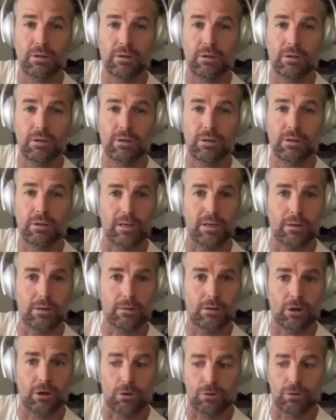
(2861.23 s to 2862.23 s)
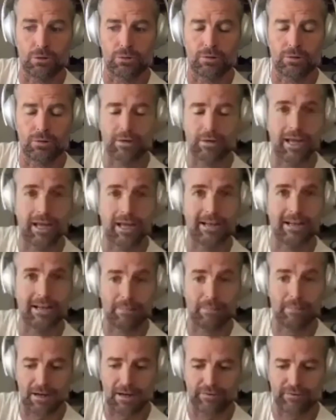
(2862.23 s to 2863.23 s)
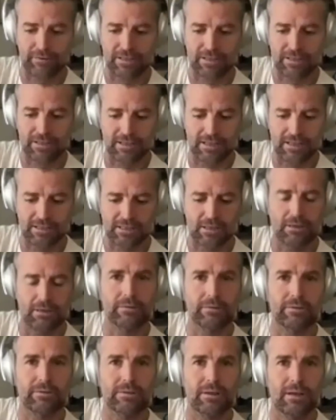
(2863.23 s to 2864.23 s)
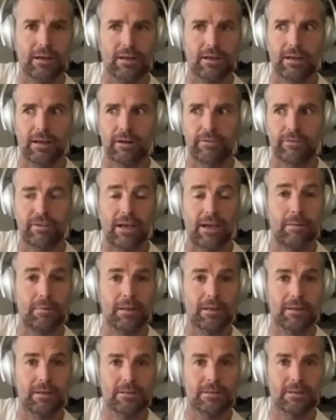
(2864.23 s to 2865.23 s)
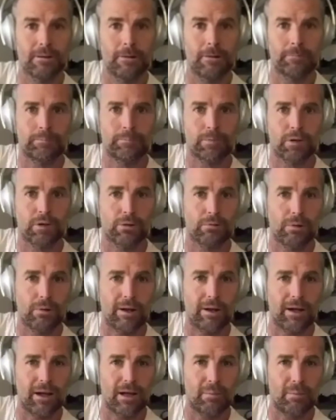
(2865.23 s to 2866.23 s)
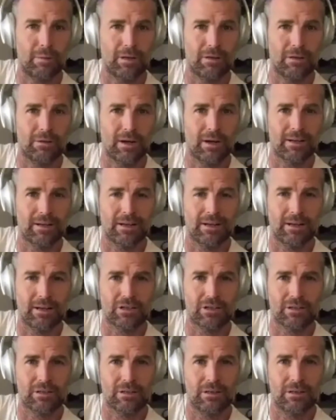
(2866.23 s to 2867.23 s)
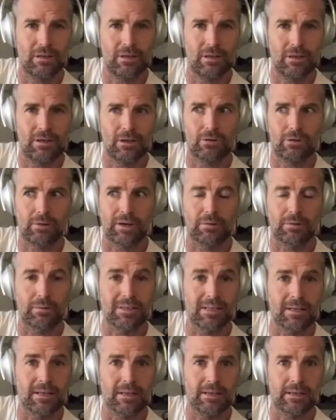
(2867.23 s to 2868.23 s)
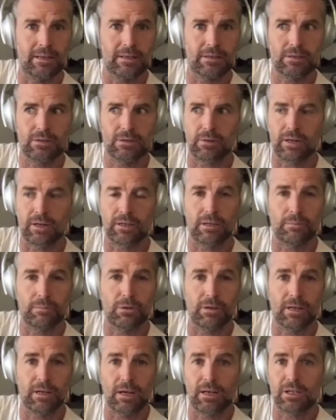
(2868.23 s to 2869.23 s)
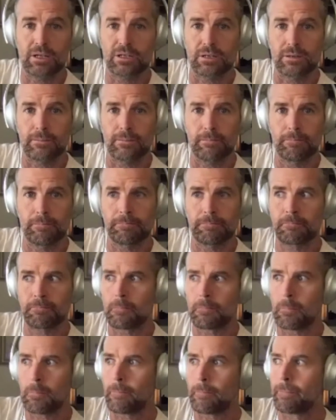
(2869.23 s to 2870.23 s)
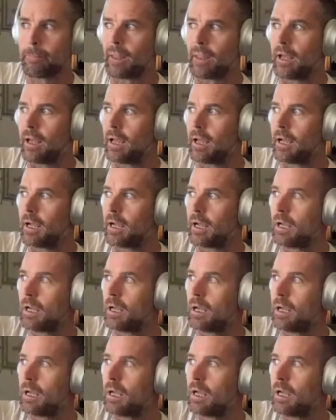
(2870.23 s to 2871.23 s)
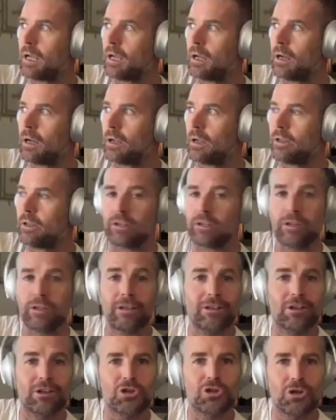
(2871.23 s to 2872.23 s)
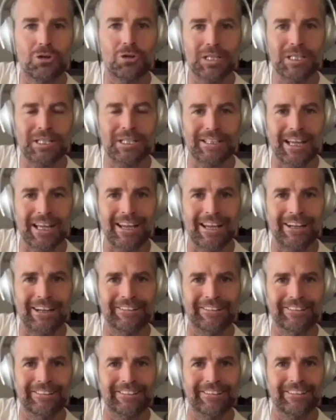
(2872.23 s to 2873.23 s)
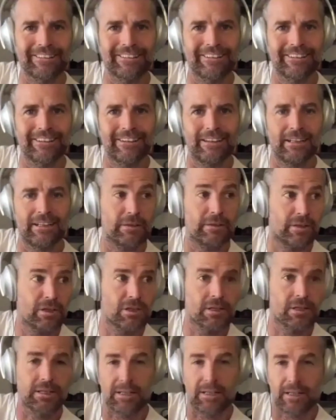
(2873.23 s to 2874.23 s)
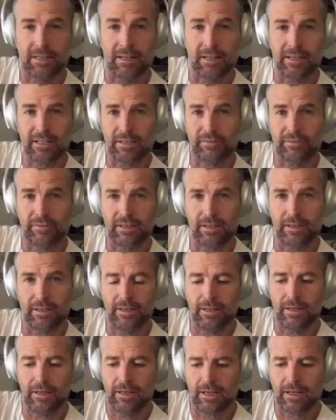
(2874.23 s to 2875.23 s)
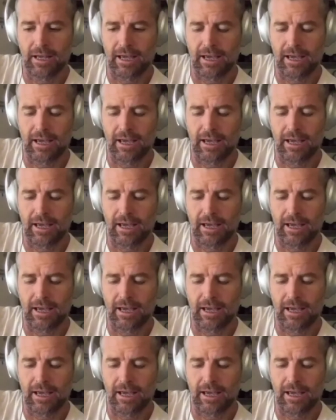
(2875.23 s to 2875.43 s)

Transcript: Can we co-create and manifest in ourselves and our families greater harmony, greater connection, greater resilience, greater communication? Mm. The choice is ours, individually and collectively. Mm.